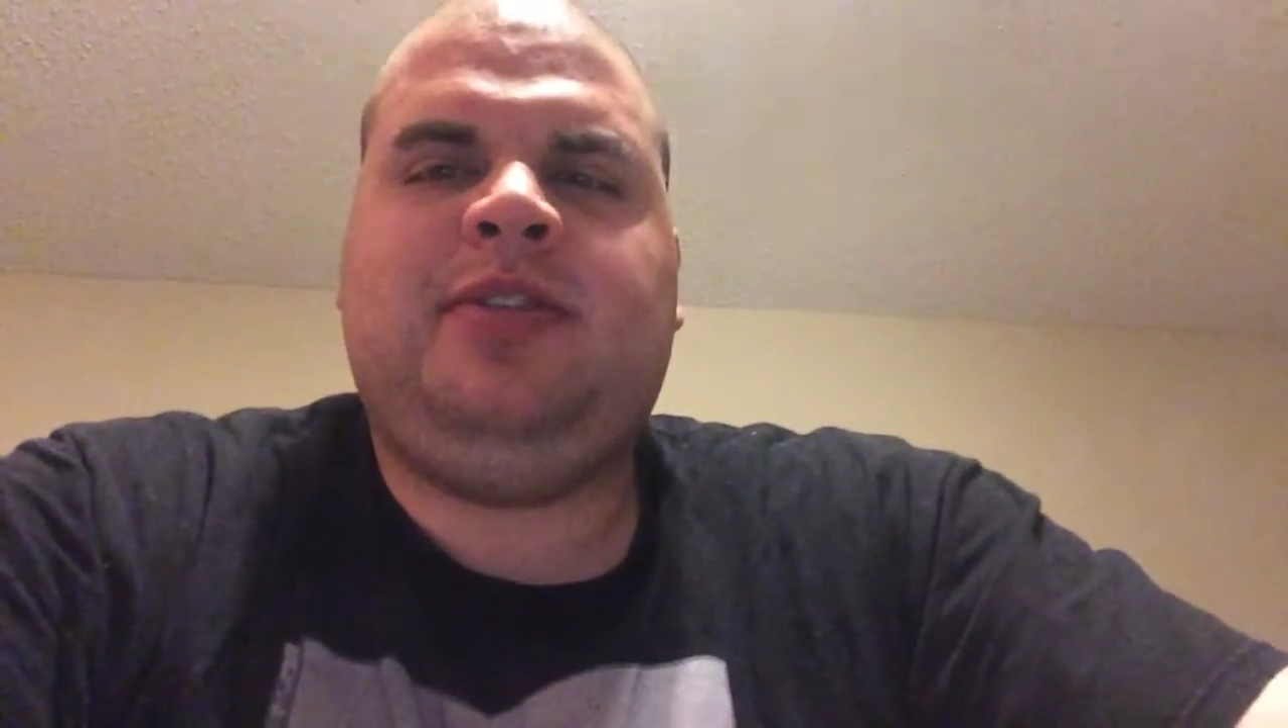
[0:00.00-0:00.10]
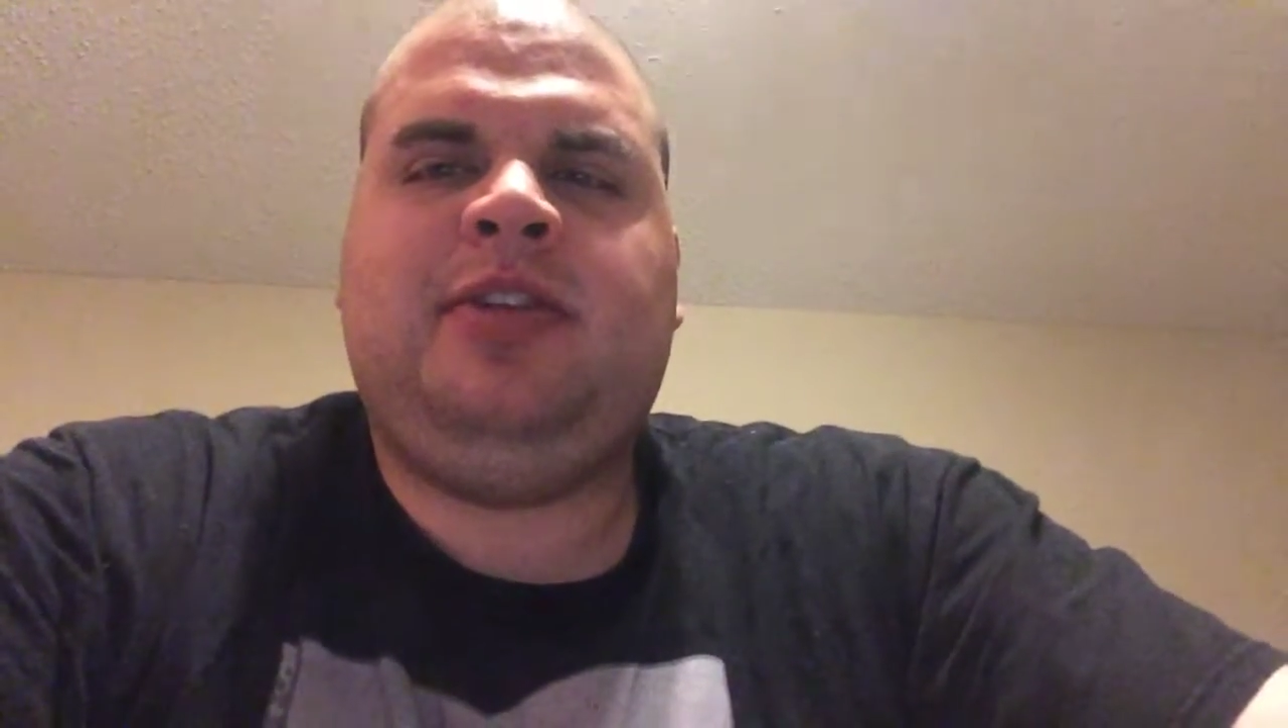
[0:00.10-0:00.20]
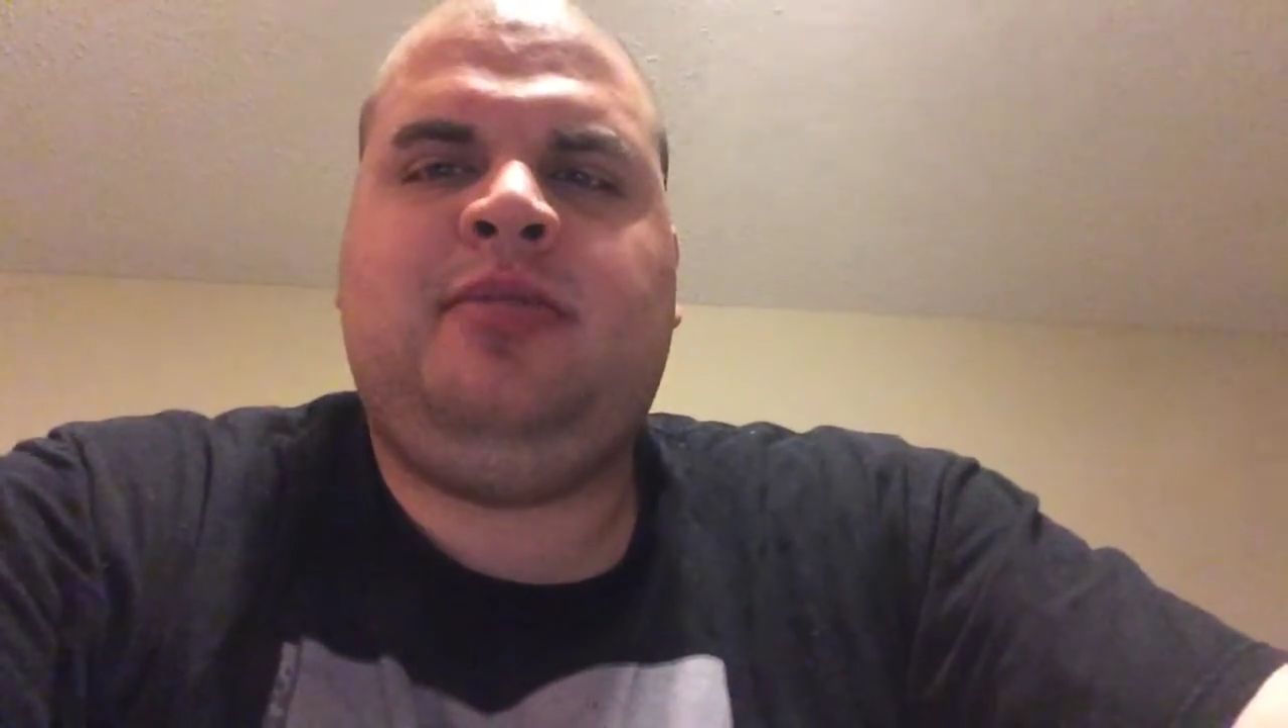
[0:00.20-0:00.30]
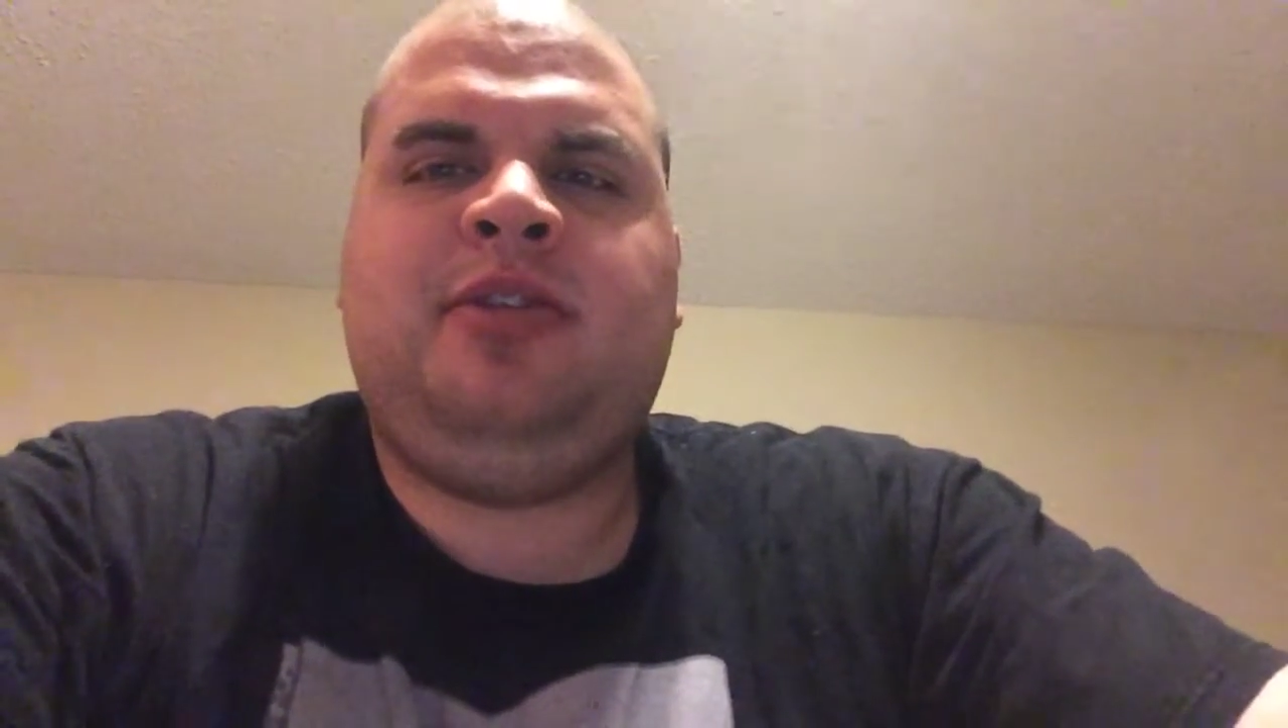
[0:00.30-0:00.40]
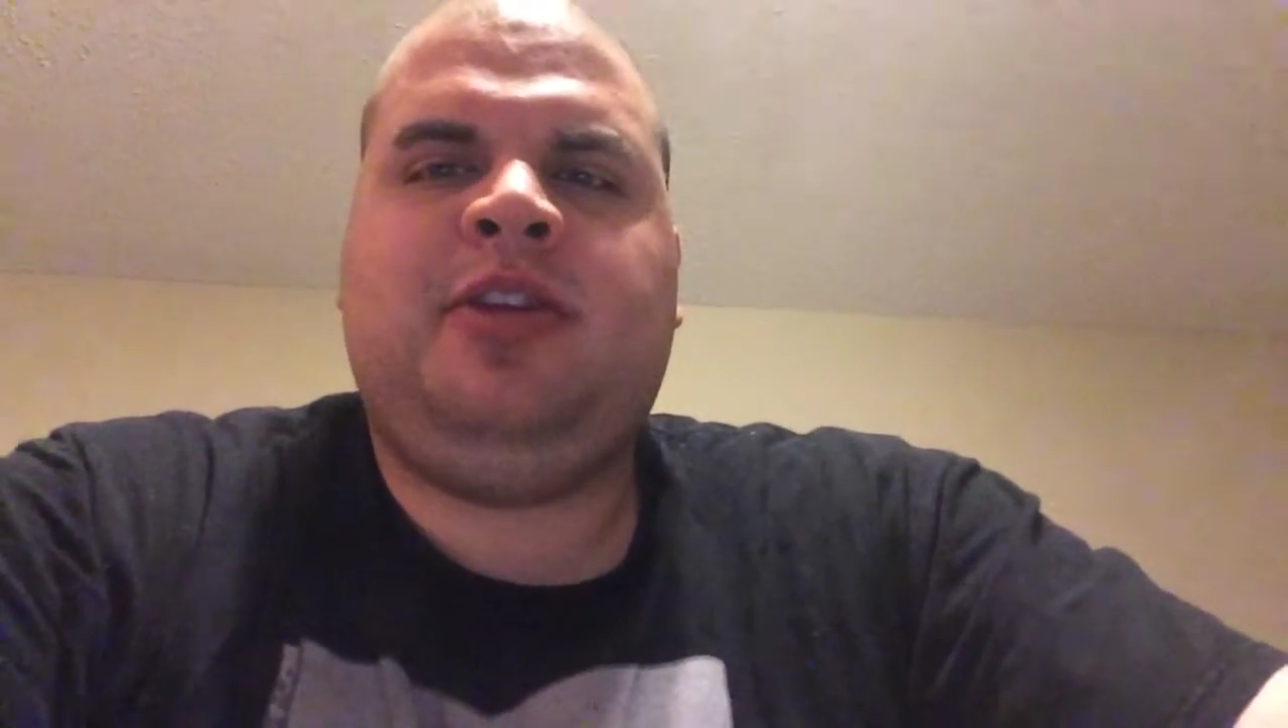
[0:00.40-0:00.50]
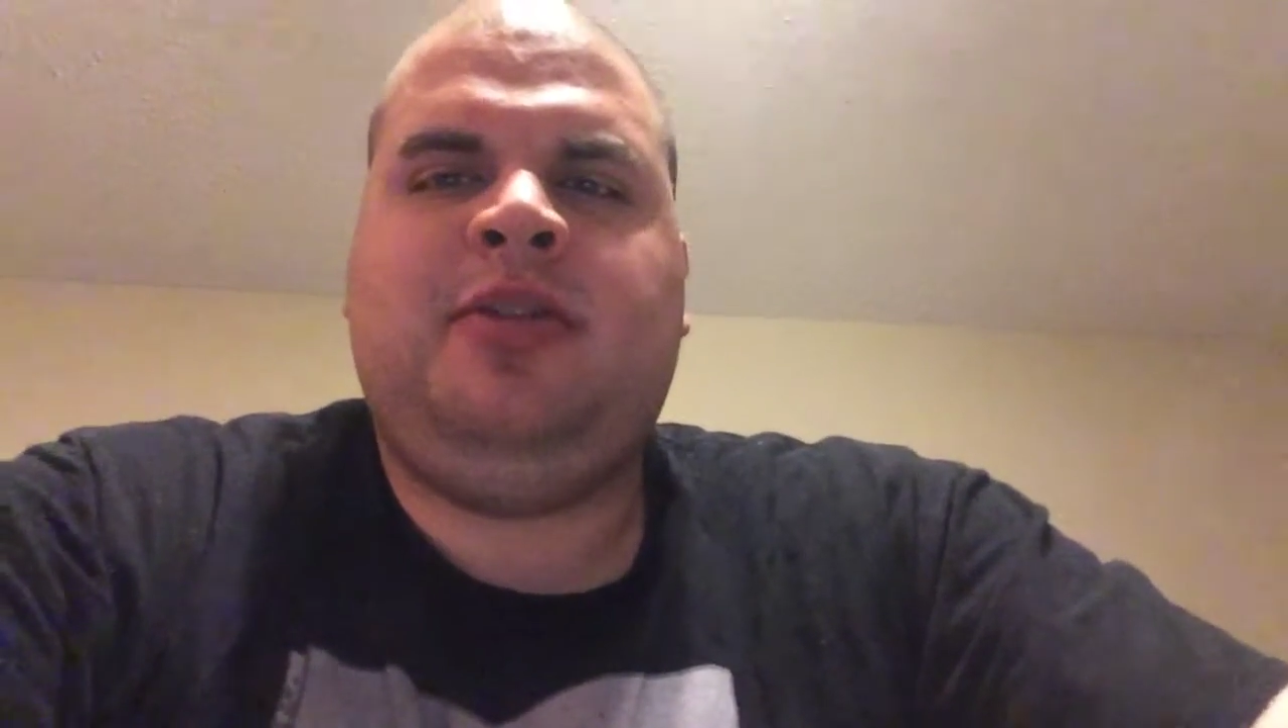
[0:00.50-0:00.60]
Cinema